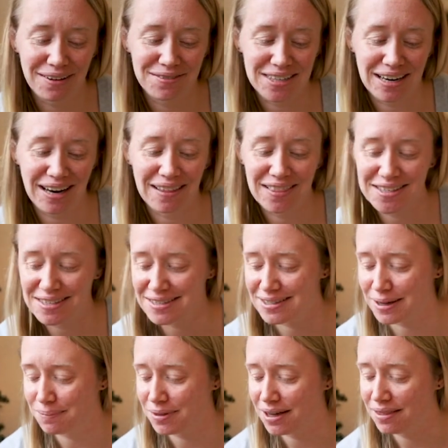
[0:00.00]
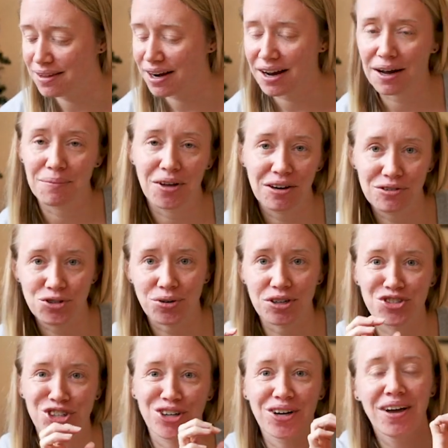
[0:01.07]
loved it, and this is something that I'm going to
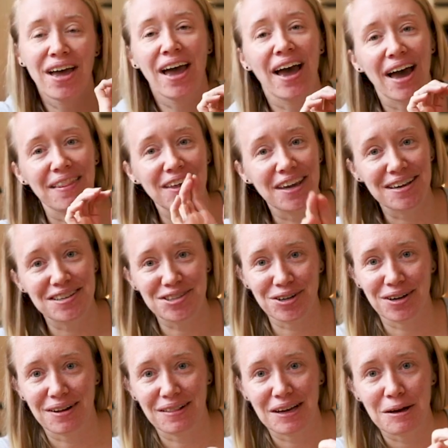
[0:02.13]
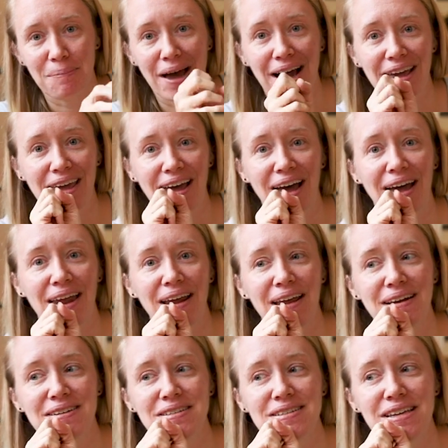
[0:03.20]
treasure, and the kids are going to look back at,
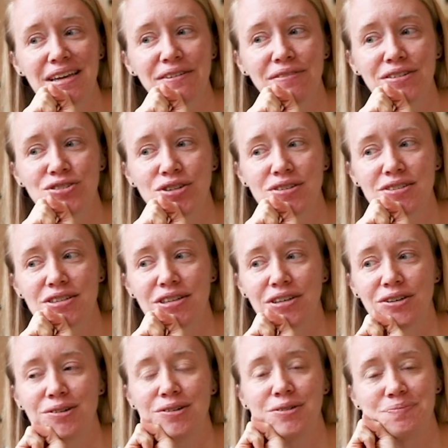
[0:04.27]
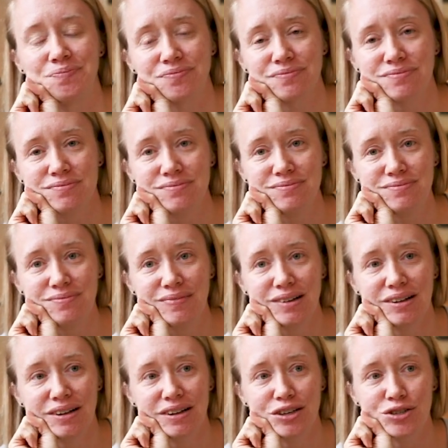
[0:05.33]
and even just to
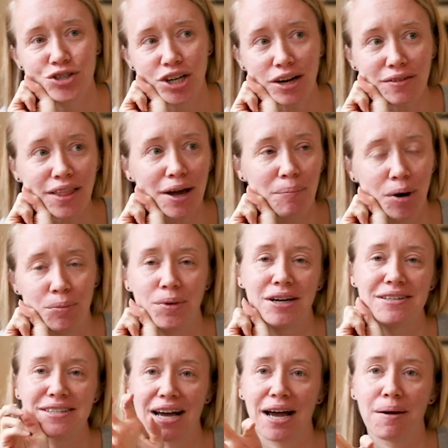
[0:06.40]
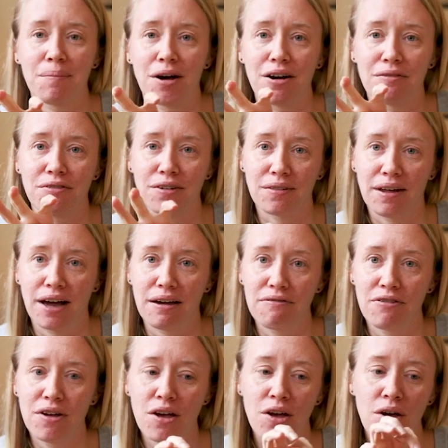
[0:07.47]
share that moment in time of your
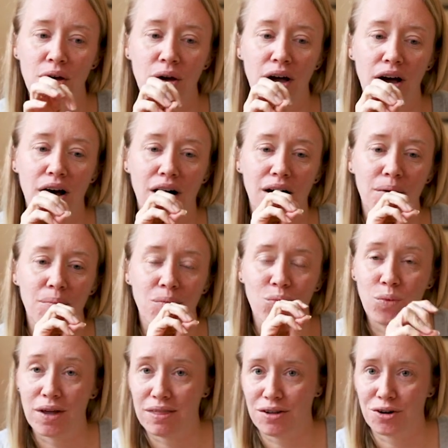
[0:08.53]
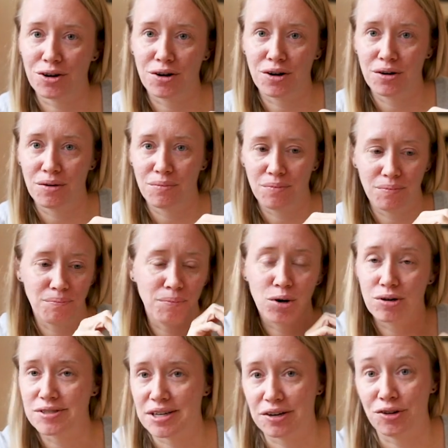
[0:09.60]
life um, with your
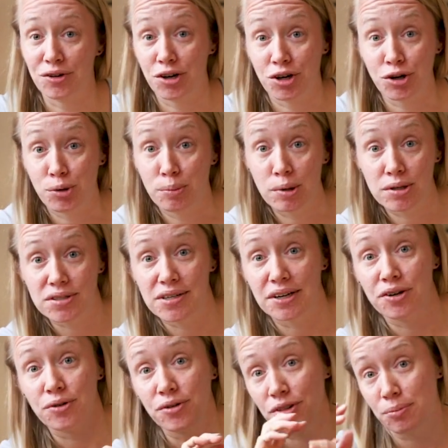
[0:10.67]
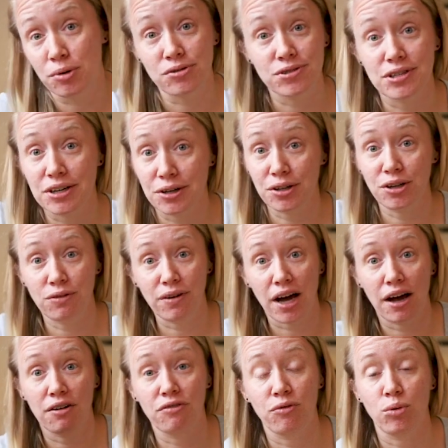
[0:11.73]
motorcycle, your new motorcycle, or the motorcycle you've
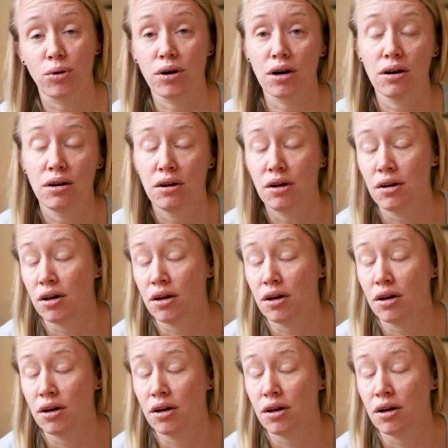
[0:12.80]
had for